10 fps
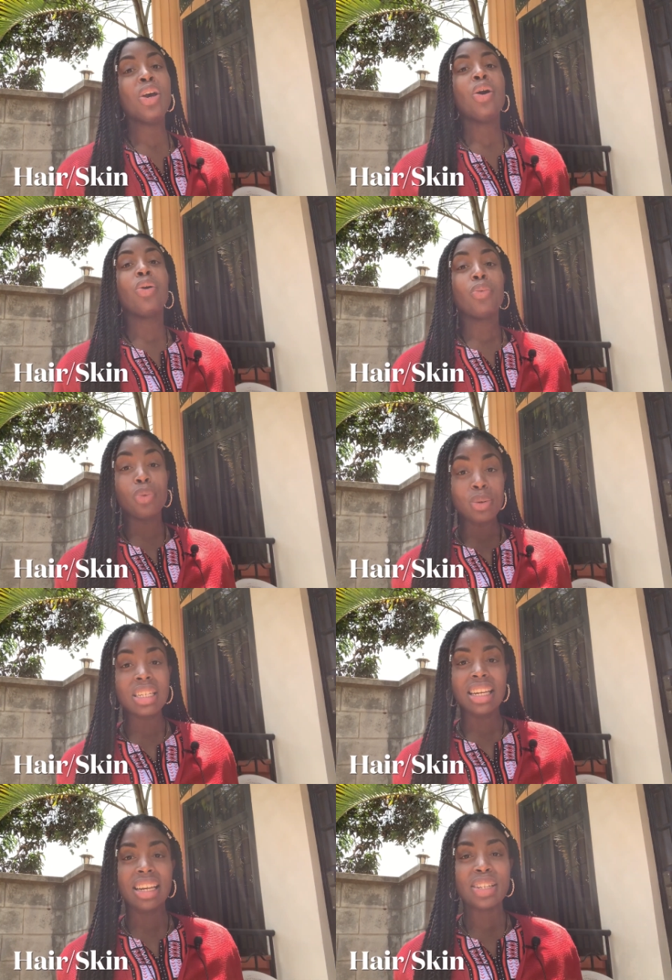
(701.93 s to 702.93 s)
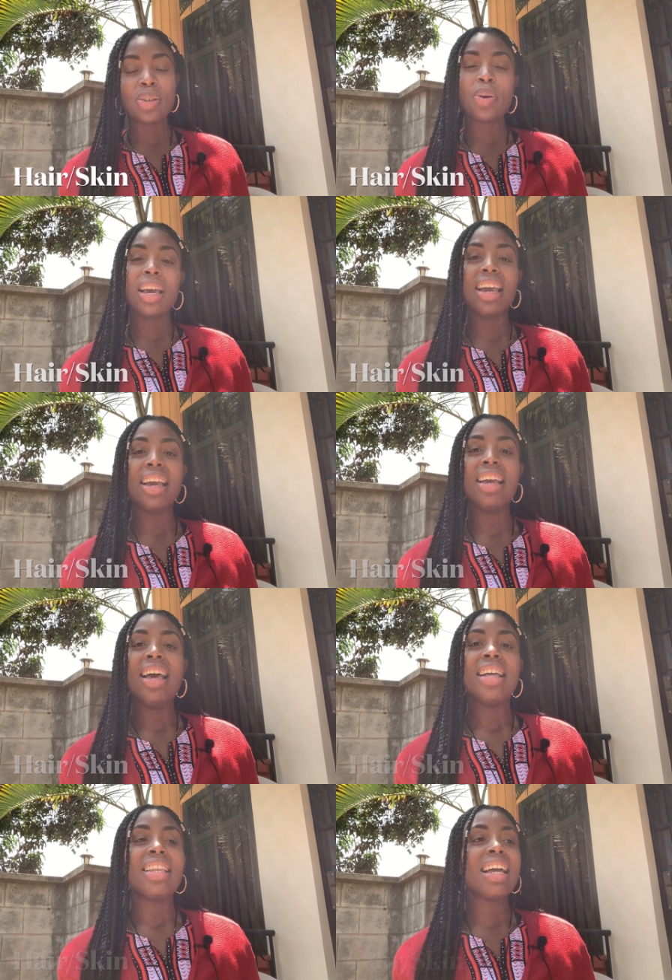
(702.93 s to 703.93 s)
routines okay
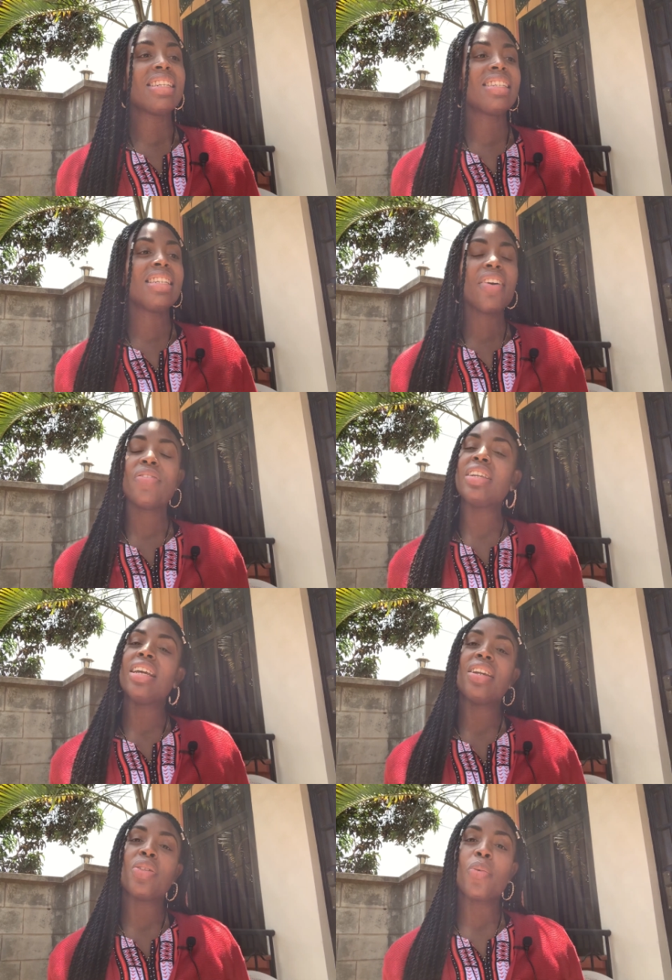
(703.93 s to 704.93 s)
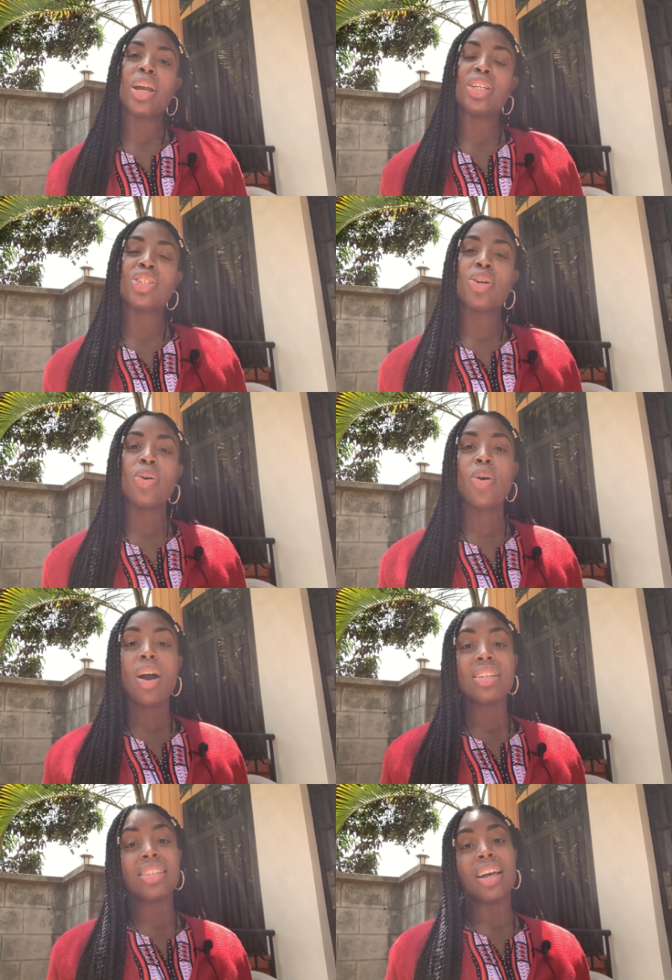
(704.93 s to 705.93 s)
that is definitely another way to show
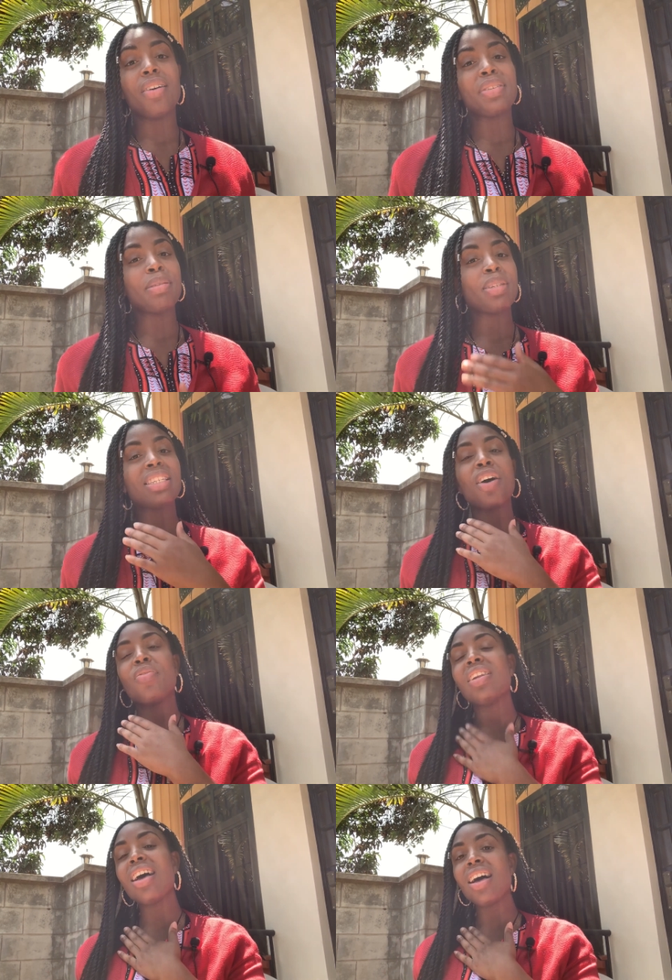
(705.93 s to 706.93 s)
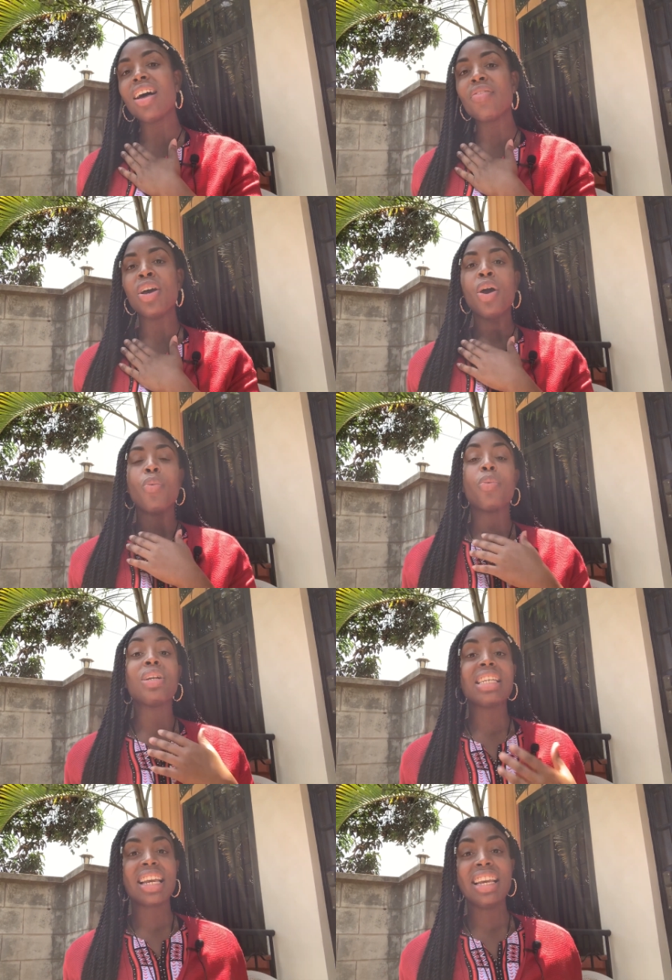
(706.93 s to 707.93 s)
ourselves some self-love when we're
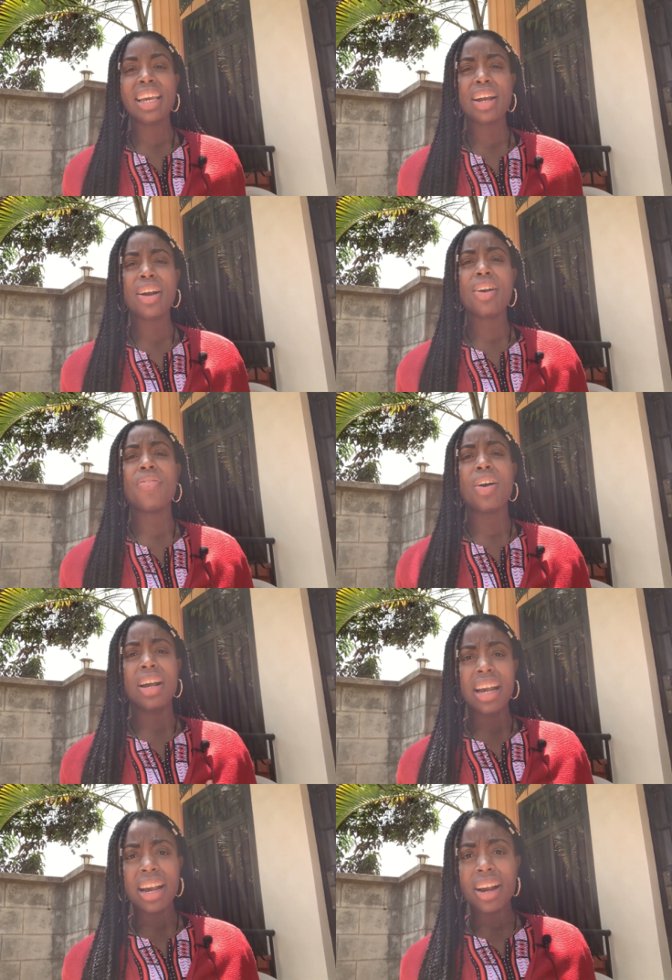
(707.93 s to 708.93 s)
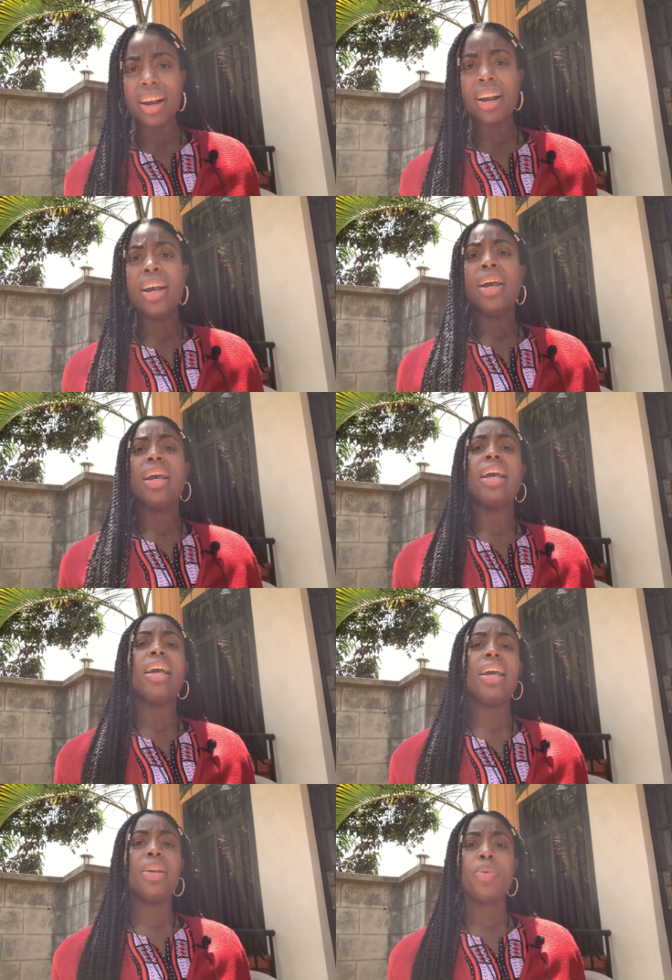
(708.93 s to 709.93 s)
taking care of our hair
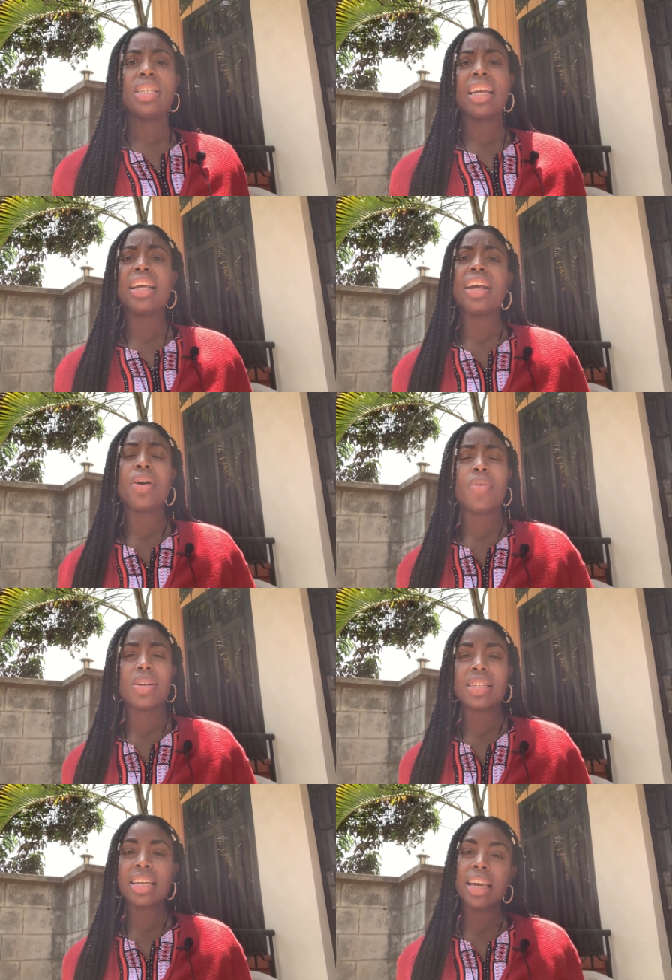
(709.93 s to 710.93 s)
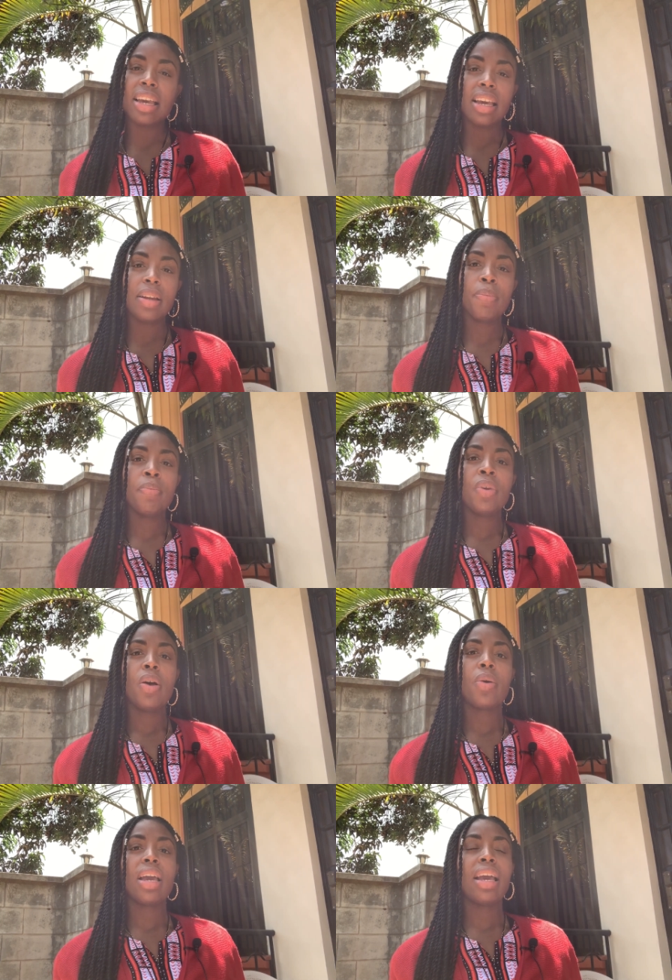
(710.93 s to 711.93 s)
and we're taking care of our skin
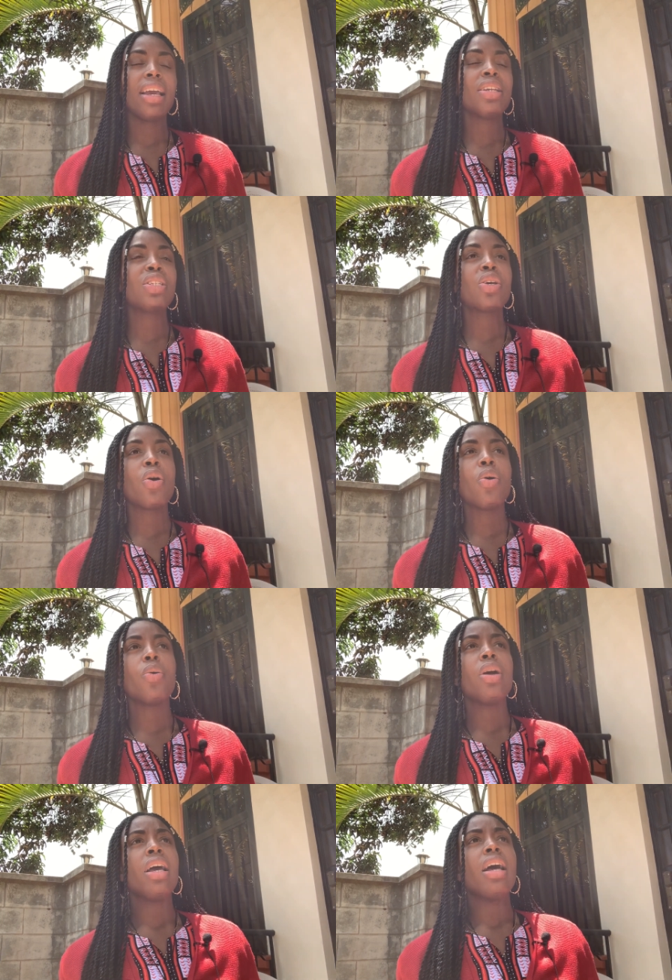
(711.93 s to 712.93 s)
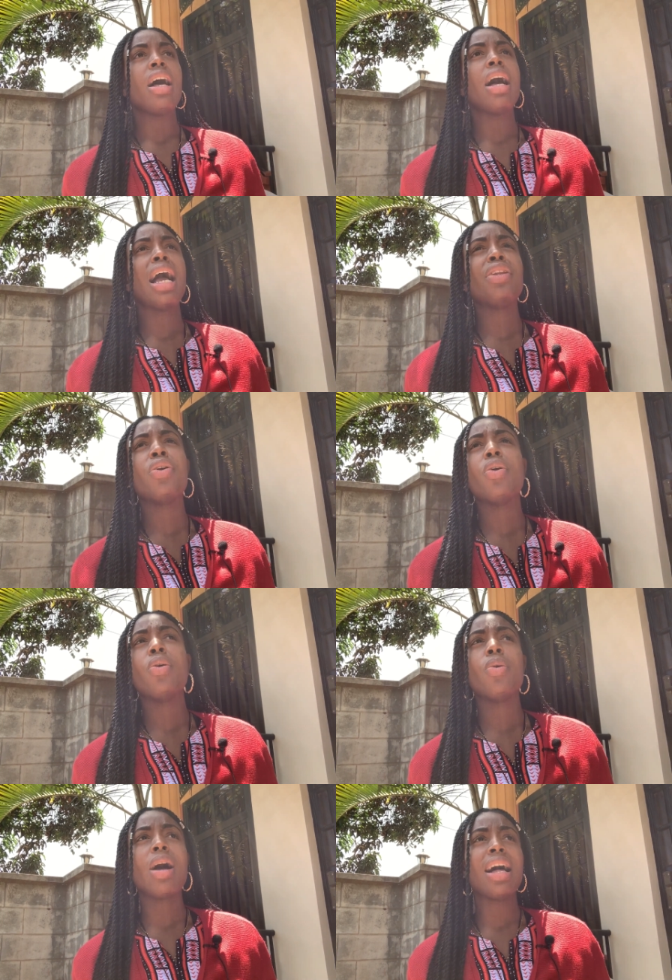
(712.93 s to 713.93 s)
okay so I
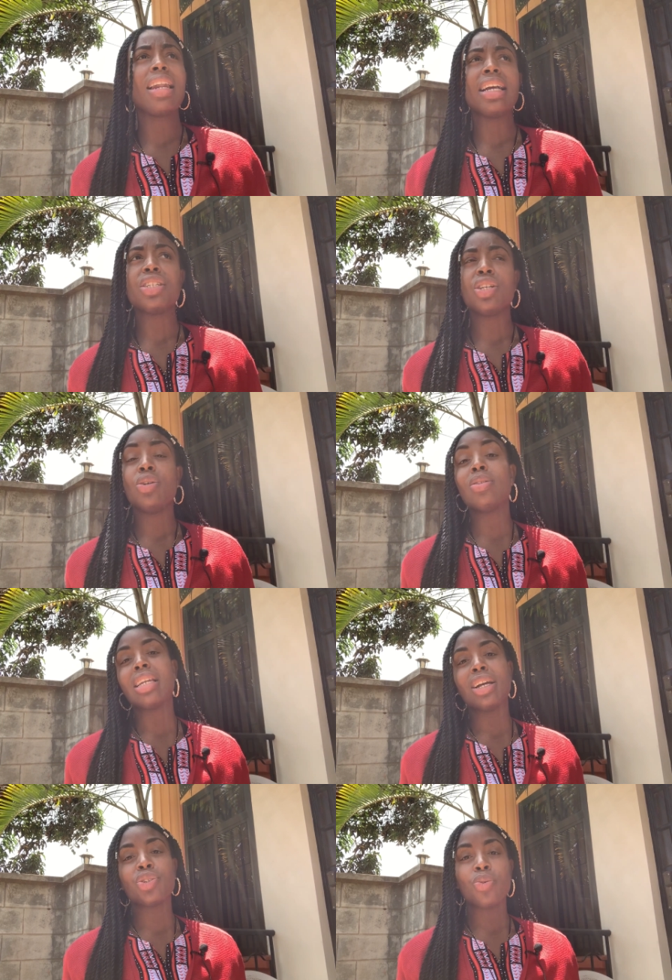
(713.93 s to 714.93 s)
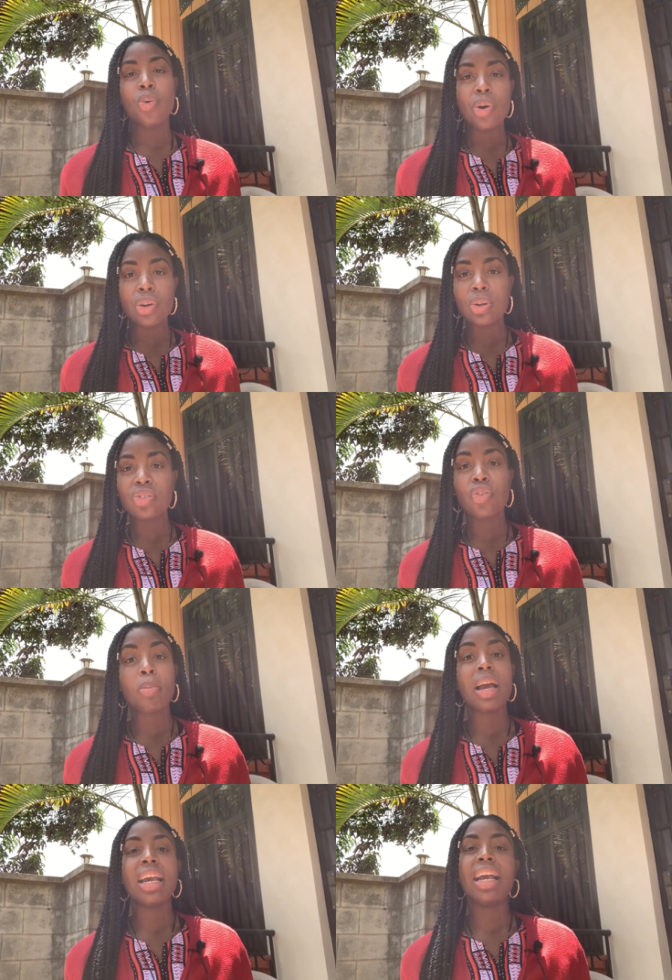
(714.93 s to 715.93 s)
know I like to use natural oils for my
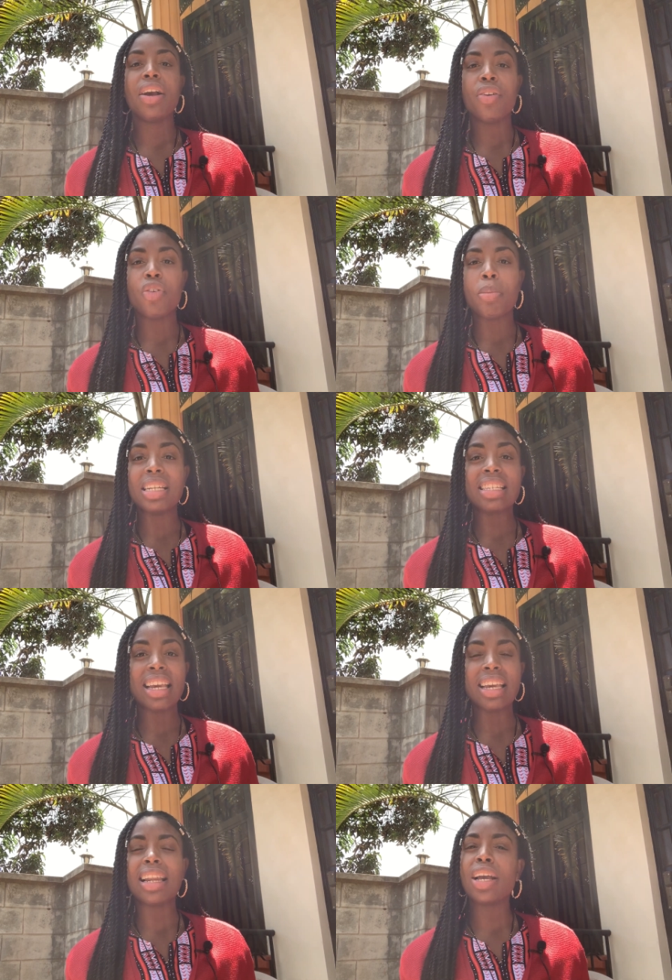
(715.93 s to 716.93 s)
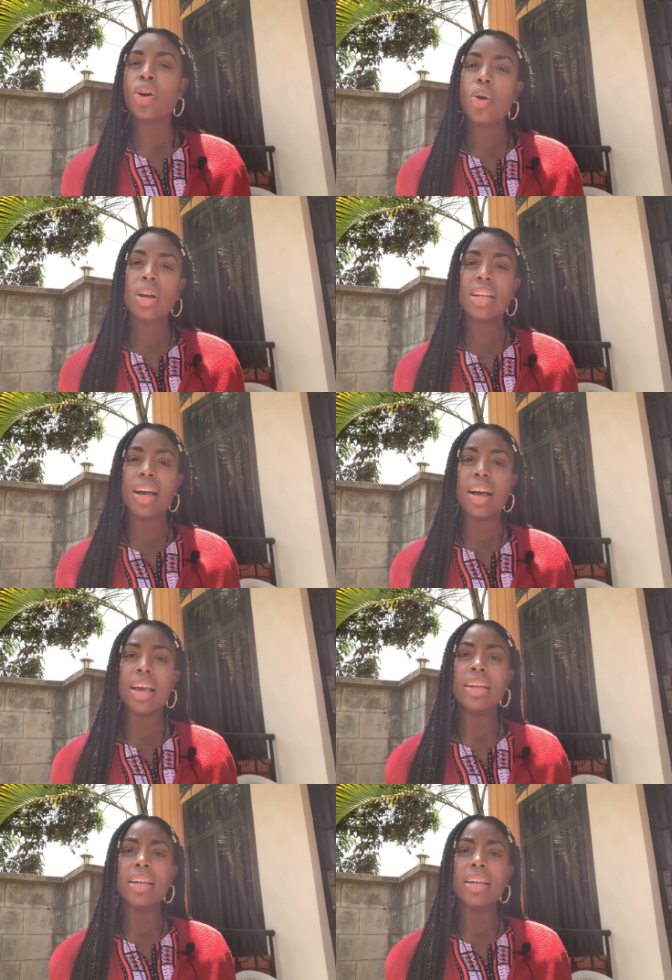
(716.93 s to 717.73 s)
hair and for my skin, like coconut.